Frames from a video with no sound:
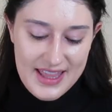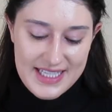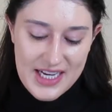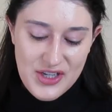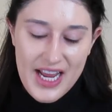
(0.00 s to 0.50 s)
This
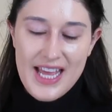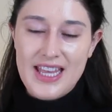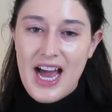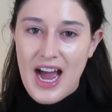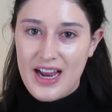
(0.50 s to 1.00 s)
actually had
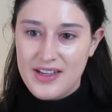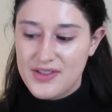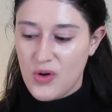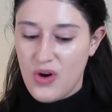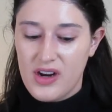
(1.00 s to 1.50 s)
the highest
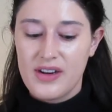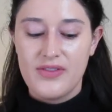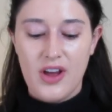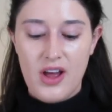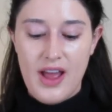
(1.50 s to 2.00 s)
score out of